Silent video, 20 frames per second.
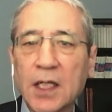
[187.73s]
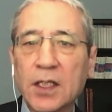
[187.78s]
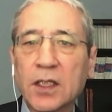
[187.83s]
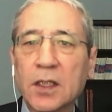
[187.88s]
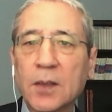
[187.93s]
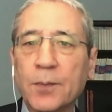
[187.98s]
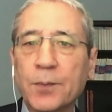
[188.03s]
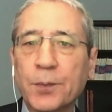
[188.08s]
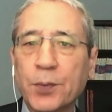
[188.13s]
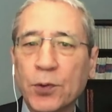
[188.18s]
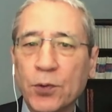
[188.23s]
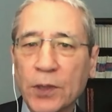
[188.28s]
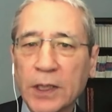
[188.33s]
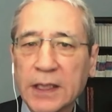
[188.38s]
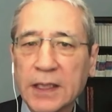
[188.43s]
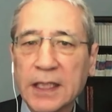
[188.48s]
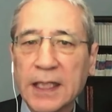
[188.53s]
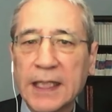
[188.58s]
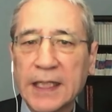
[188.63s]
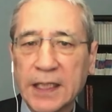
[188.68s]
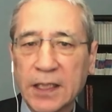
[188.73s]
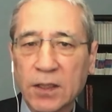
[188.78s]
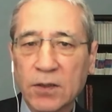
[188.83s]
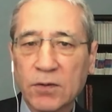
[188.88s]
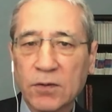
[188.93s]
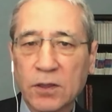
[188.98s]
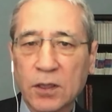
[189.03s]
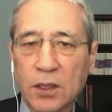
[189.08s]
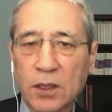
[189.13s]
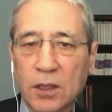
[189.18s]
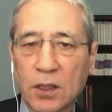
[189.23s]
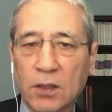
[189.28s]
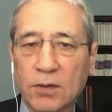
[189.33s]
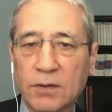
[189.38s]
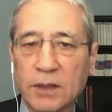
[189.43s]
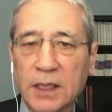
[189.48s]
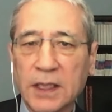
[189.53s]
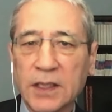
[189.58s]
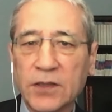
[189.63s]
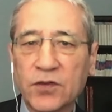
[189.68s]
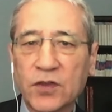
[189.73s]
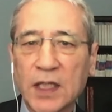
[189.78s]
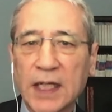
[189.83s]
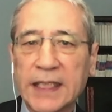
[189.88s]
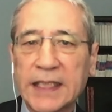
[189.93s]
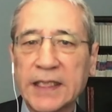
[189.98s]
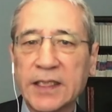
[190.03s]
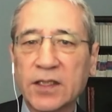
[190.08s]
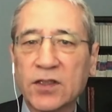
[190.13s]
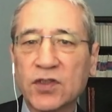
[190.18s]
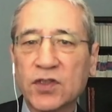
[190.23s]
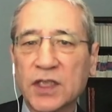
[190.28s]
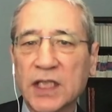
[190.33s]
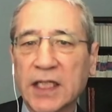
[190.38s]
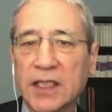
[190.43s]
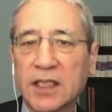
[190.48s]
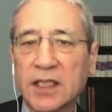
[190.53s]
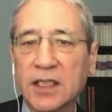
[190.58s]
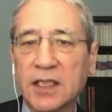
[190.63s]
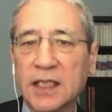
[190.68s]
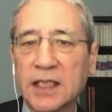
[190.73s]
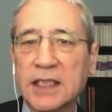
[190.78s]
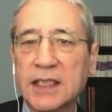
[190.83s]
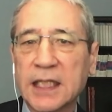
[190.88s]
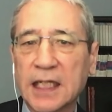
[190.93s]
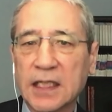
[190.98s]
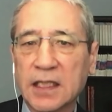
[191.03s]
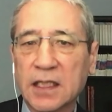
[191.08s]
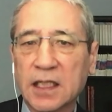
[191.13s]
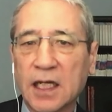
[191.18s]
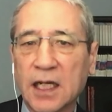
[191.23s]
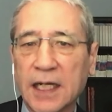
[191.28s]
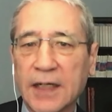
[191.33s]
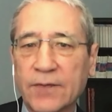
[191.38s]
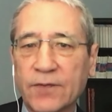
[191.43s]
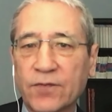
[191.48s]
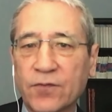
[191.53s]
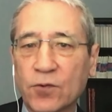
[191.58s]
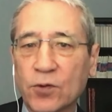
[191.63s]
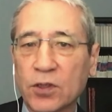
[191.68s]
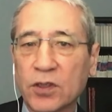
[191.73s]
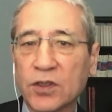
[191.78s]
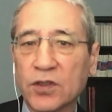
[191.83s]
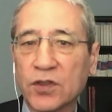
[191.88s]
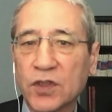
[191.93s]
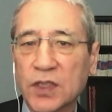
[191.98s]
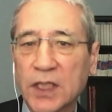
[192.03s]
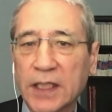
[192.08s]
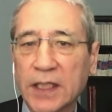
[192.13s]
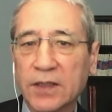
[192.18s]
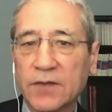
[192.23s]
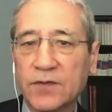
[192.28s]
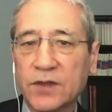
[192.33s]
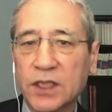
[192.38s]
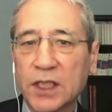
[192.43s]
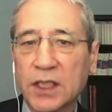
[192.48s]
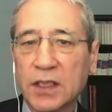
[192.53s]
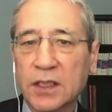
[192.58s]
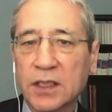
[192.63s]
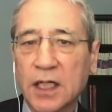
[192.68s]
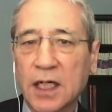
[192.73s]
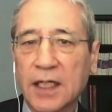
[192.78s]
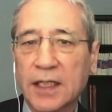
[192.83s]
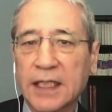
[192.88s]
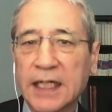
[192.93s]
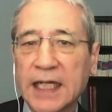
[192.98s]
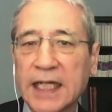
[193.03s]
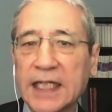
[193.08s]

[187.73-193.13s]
the point here, though, is that he extended the deadline for the sale of TikTok